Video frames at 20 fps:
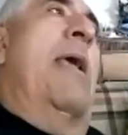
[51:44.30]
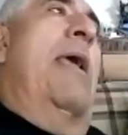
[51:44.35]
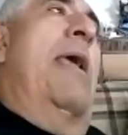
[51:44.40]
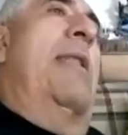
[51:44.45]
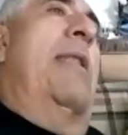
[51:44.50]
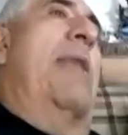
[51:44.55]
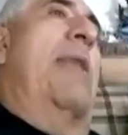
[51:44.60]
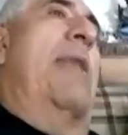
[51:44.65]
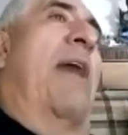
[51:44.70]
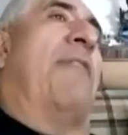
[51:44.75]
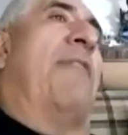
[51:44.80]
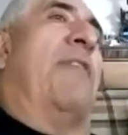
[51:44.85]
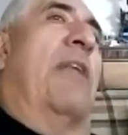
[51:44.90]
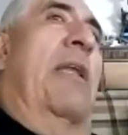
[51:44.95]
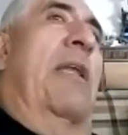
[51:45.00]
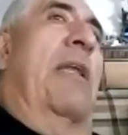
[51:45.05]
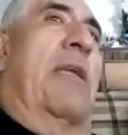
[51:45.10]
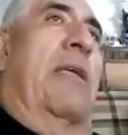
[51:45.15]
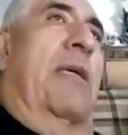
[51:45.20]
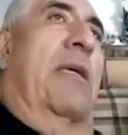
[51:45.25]
and after
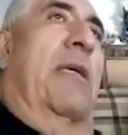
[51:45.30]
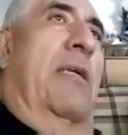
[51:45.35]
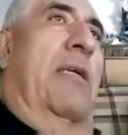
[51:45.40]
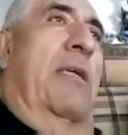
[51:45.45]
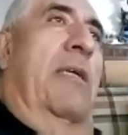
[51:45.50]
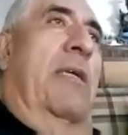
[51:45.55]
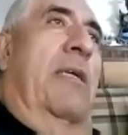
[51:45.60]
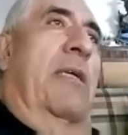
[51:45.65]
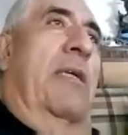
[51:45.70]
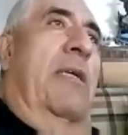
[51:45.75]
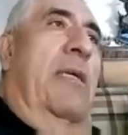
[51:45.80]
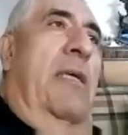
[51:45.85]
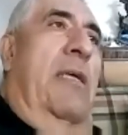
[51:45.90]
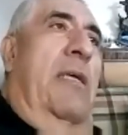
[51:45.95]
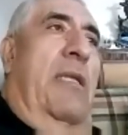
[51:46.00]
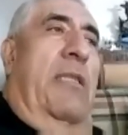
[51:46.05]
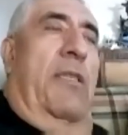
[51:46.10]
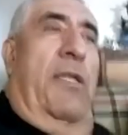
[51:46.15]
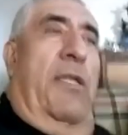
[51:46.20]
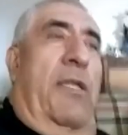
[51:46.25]
like uh,
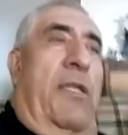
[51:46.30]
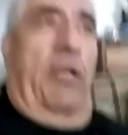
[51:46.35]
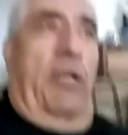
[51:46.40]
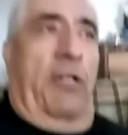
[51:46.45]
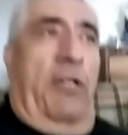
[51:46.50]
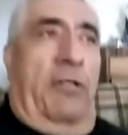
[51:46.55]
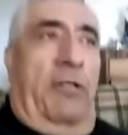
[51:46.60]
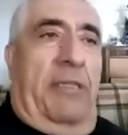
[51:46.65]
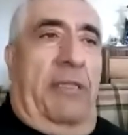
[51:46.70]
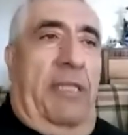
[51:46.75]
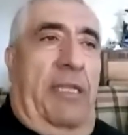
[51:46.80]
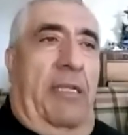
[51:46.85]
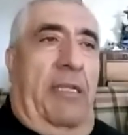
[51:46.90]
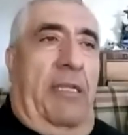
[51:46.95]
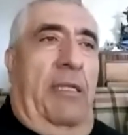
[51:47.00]
drink all the,